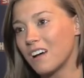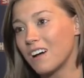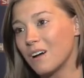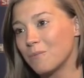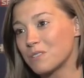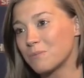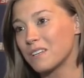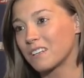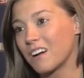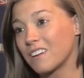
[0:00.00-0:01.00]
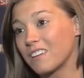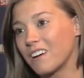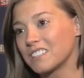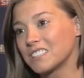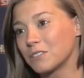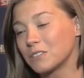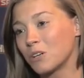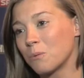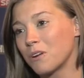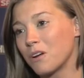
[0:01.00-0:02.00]
um, has been kind of the icing on the
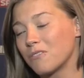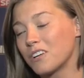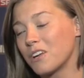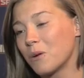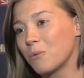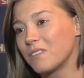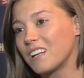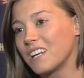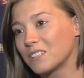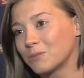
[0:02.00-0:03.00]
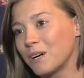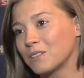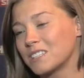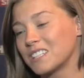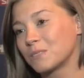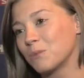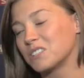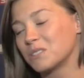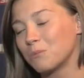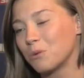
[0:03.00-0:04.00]
top, and hopefully you know we win the league as well. So that's the
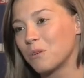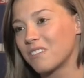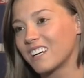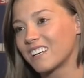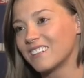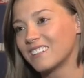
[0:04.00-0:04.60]
most important thing.